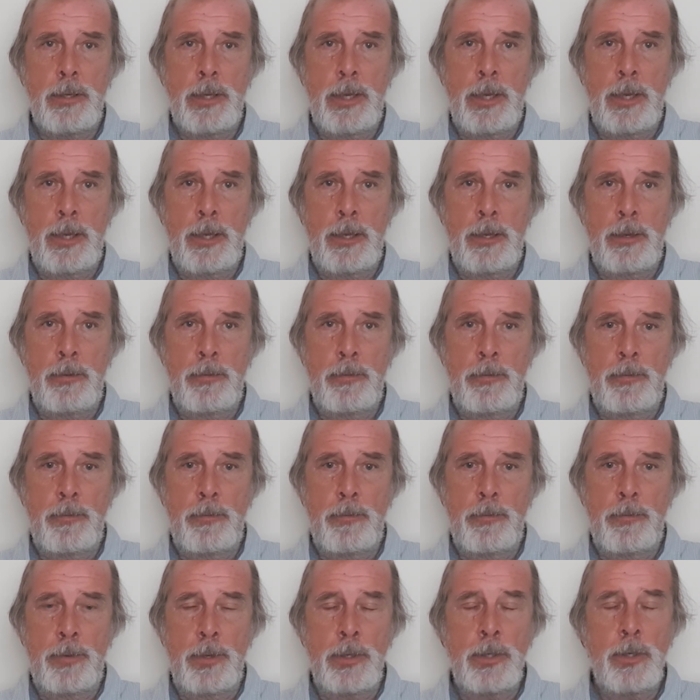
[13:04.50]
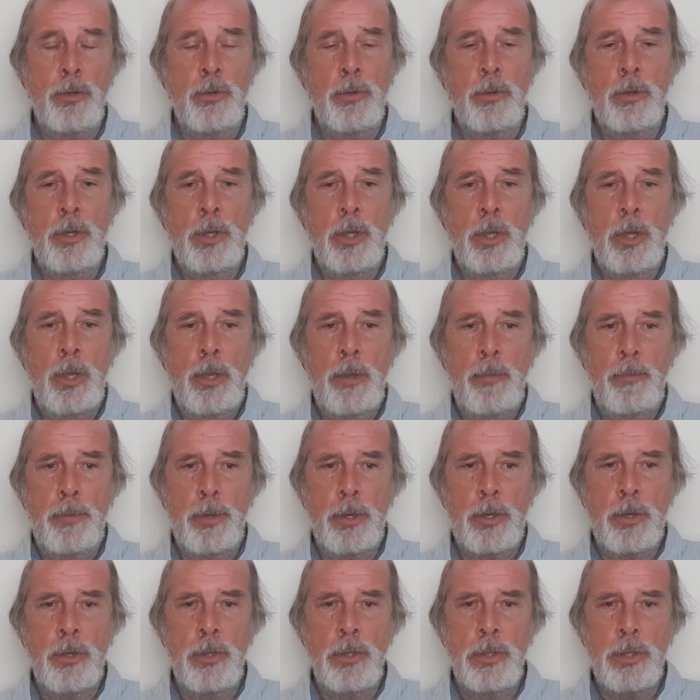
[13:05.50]
video,
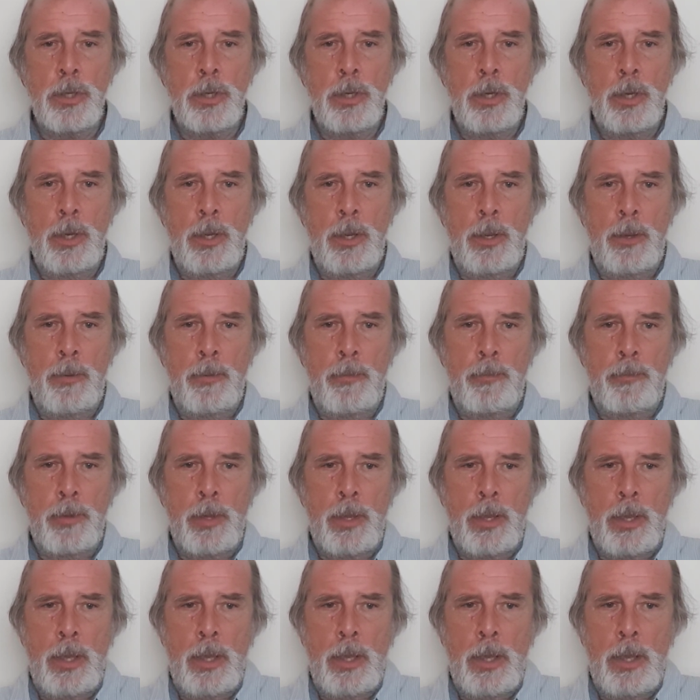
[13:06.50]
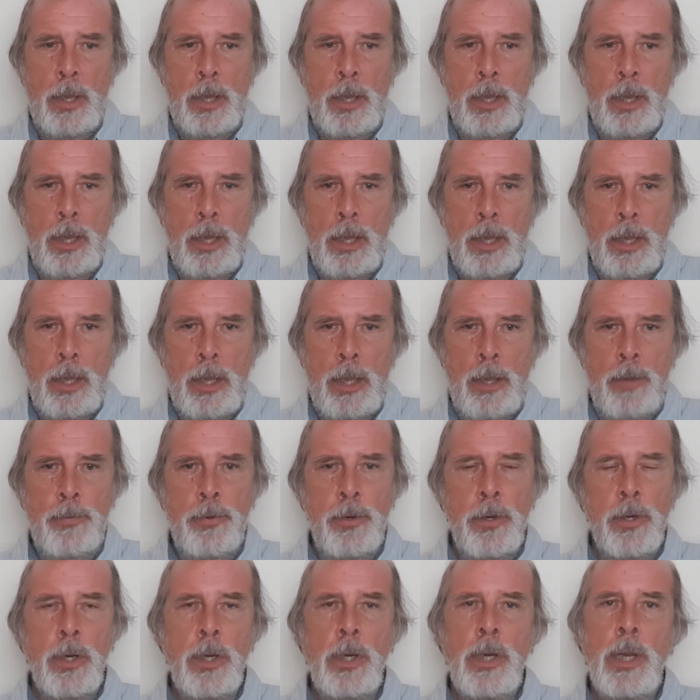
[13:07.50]
because if
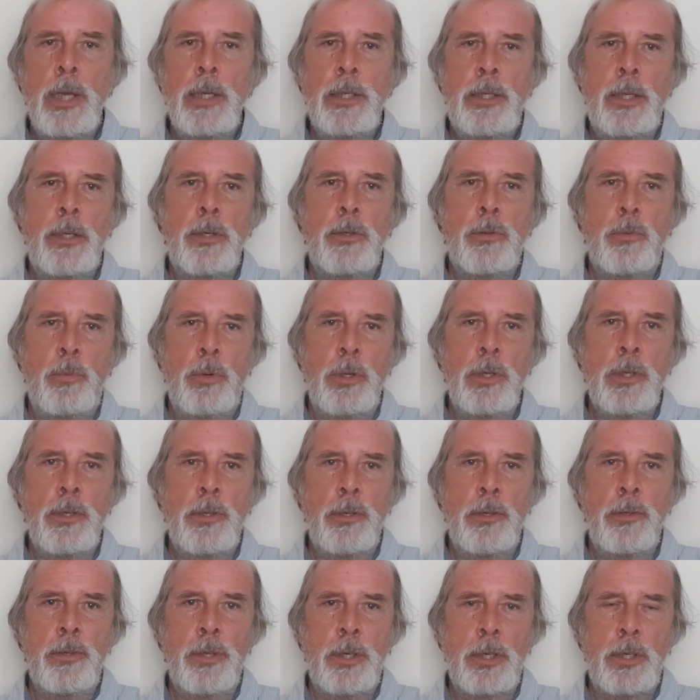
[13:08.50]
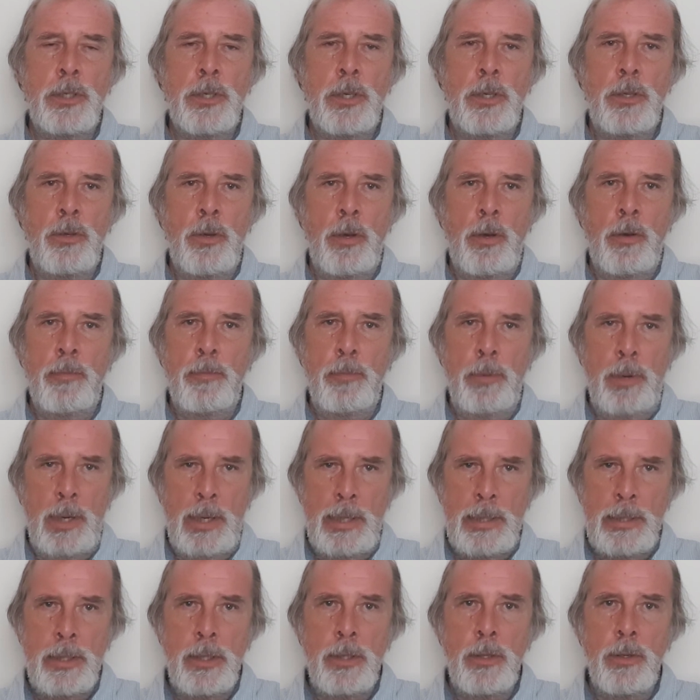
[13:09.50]
you're an addict, one of the things that you have
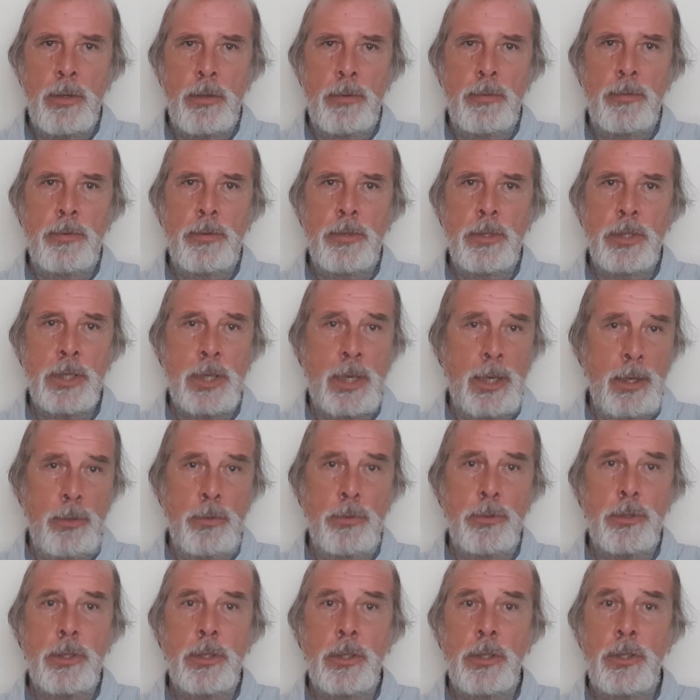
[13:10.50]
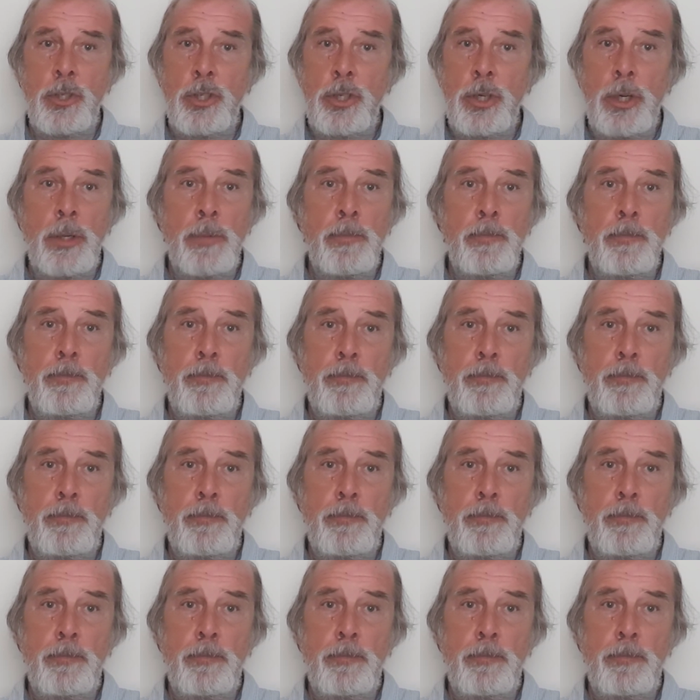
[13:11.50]
plenty of is guilt and shame.